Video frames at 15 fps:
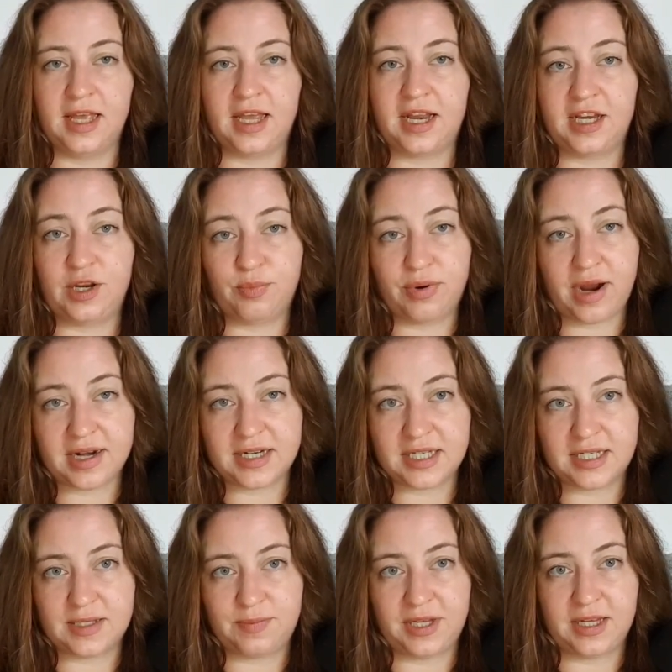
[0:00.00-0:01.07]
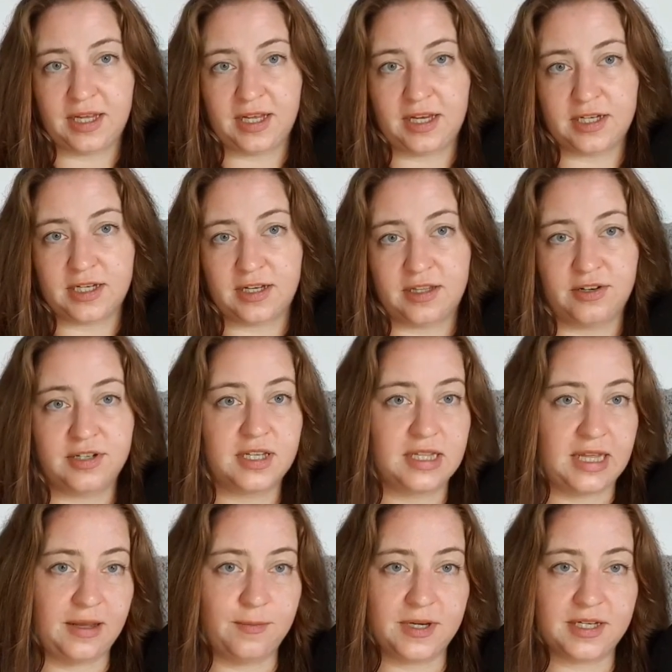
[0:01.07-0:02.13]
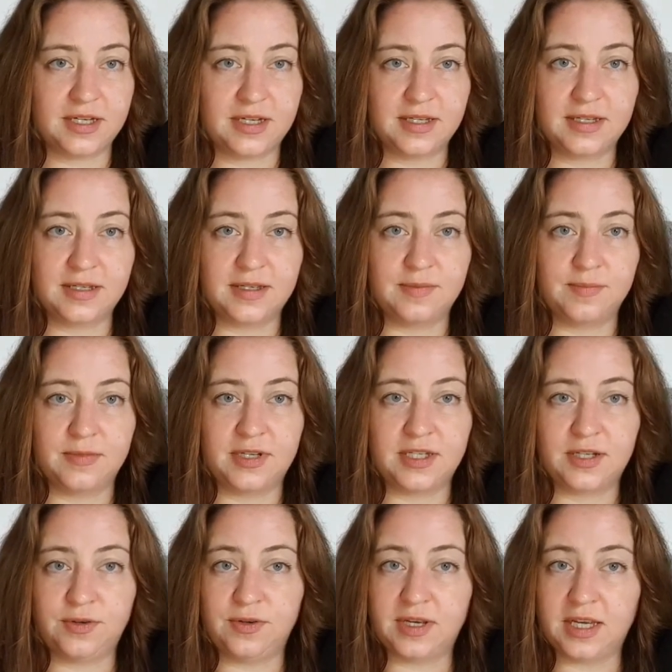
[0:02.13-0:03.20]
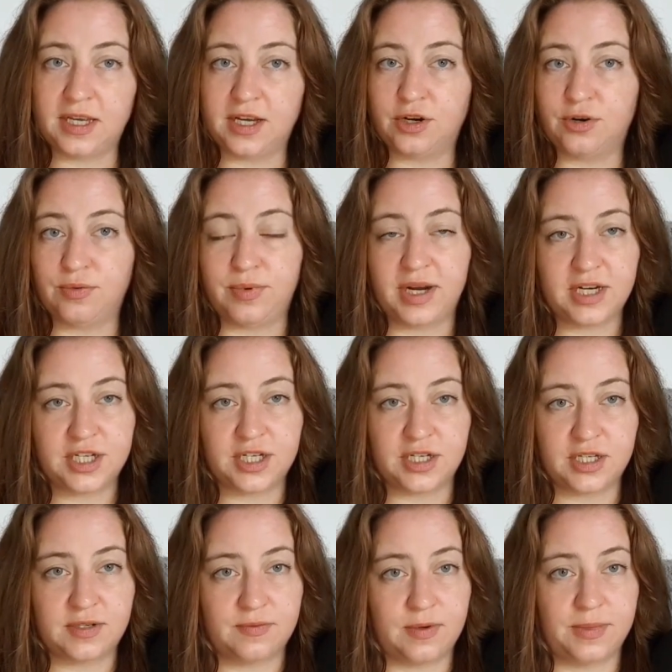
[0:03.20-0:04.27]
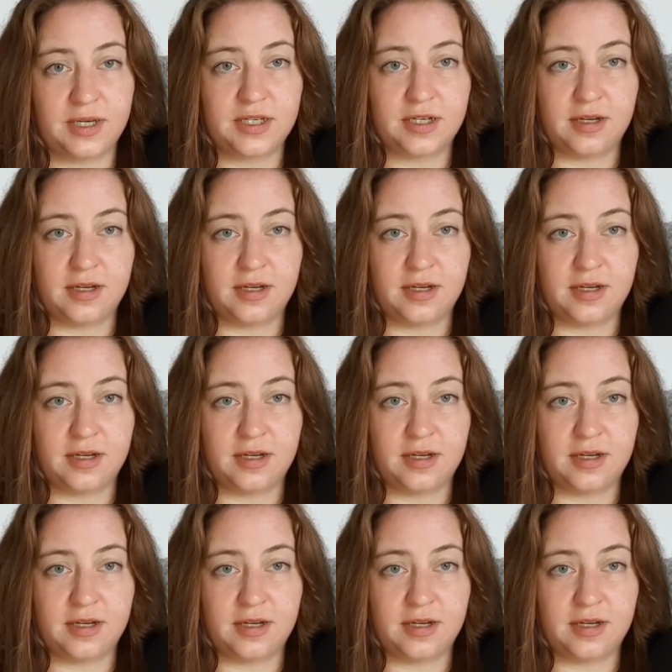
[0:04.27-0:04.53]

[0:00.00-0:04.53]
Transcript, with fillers: And you practice speaking each other's languages. And so you can get corrections from each